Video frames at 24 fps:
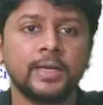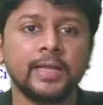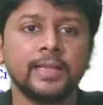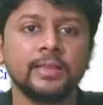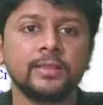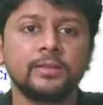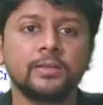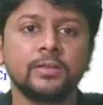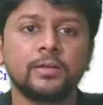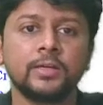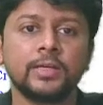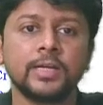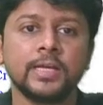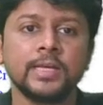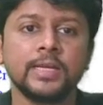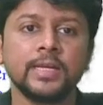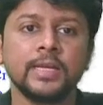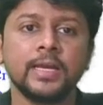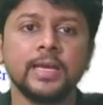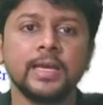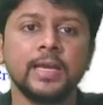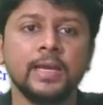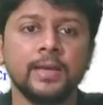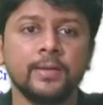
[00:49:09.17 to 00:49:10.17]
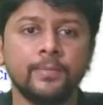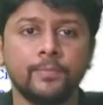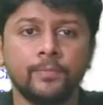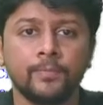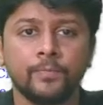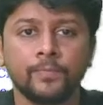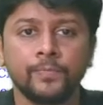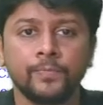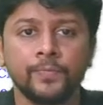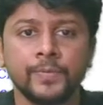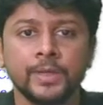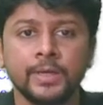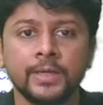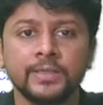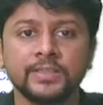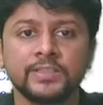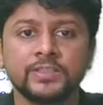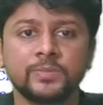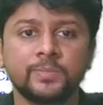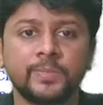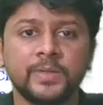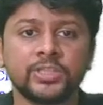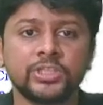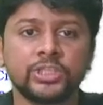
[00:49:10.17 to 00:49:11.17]
10(13)A,
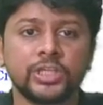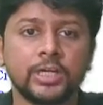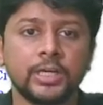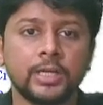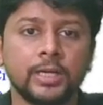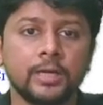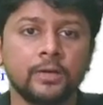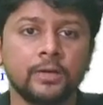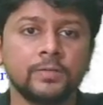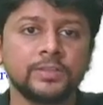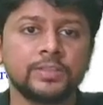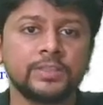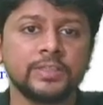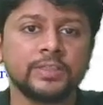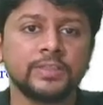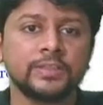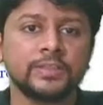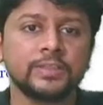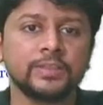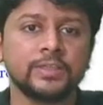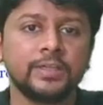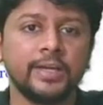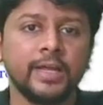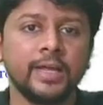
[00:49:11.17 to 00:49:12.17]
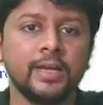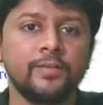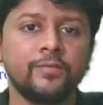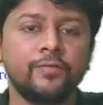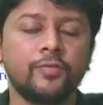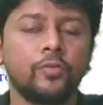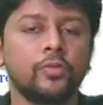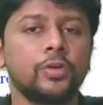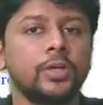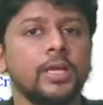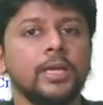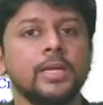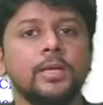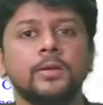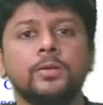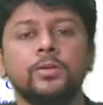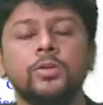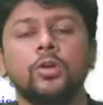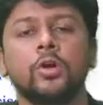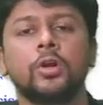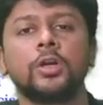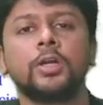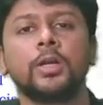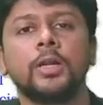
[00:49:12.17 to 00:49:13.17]
special allowances, 10(14),
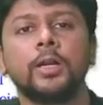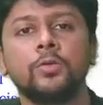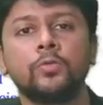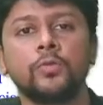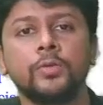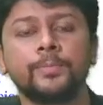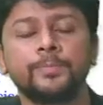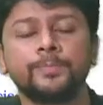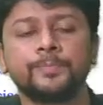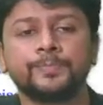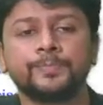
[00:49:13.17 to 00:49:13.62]
not allowed.